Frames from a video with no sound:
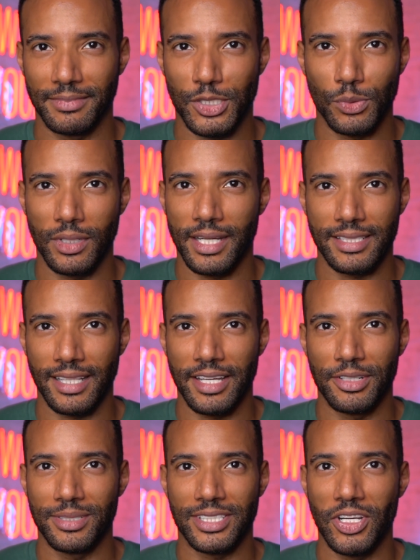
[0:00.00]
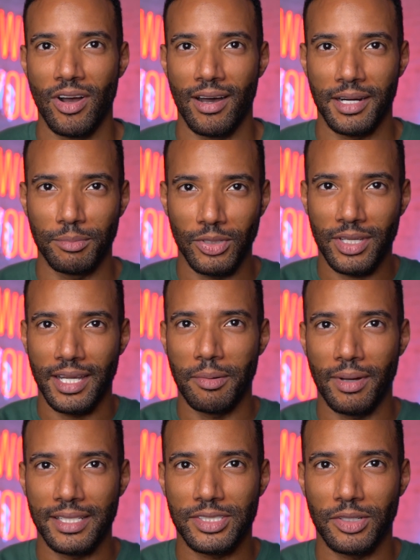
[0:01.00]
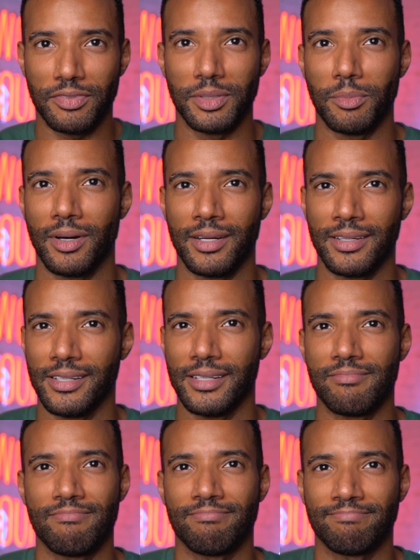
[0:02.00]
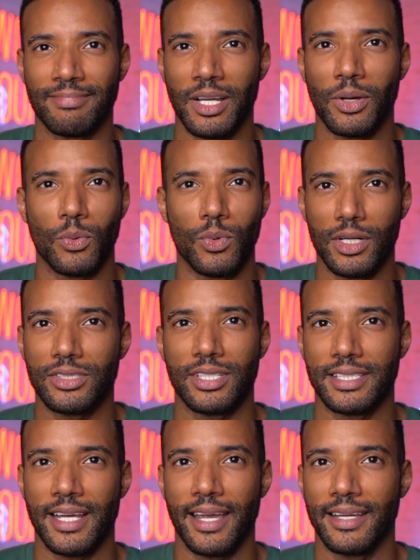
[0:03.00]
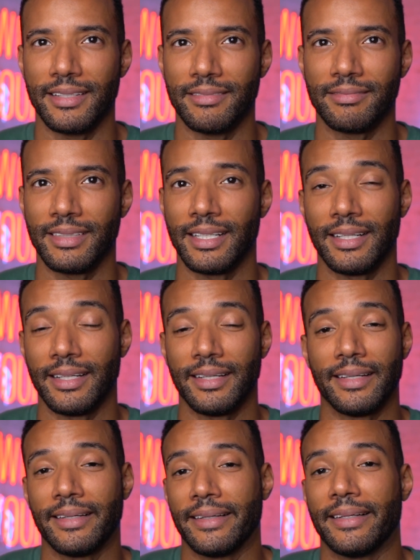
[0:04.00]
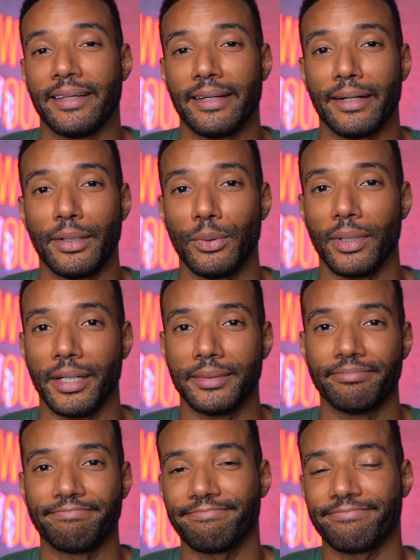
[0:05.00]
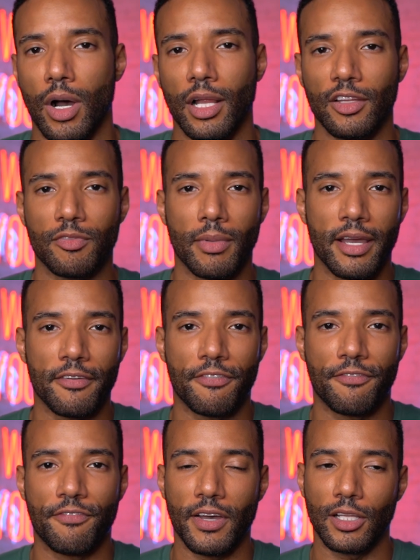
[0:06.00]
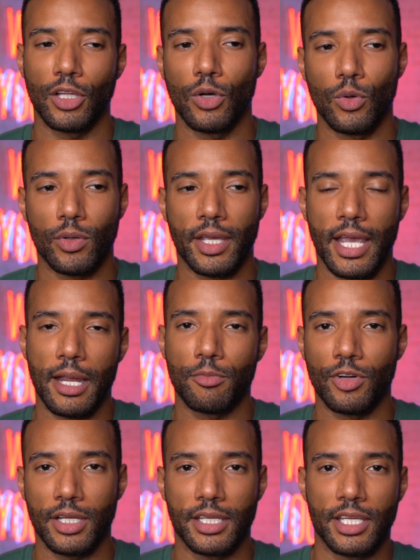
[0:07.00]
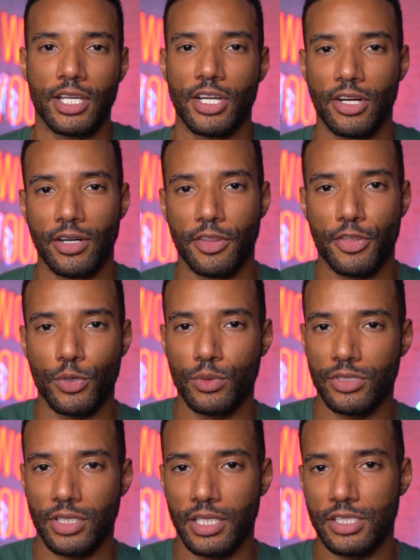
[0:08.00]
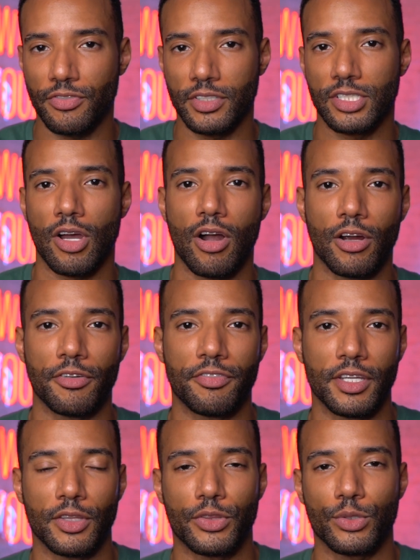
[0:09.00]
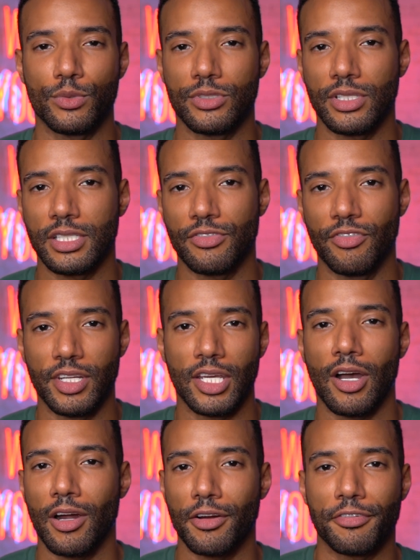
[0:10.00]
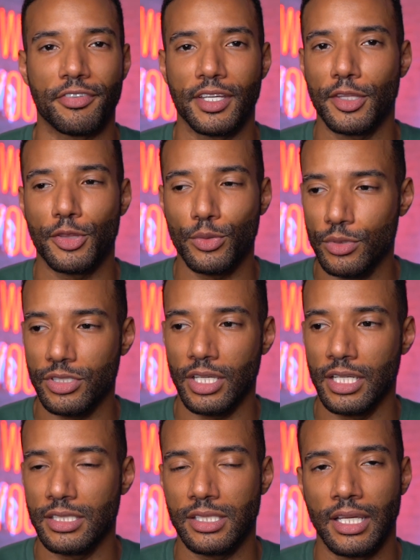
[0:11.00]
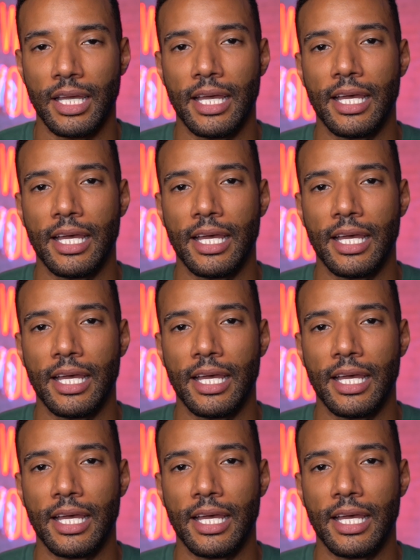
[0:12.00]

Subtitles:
2 days later it's gone. I'm looking at myself in the monitor. Where's the tan? Oh well. All of my fellow camera gear enthusiasts, photography enthusiasts, videography enthusiasts,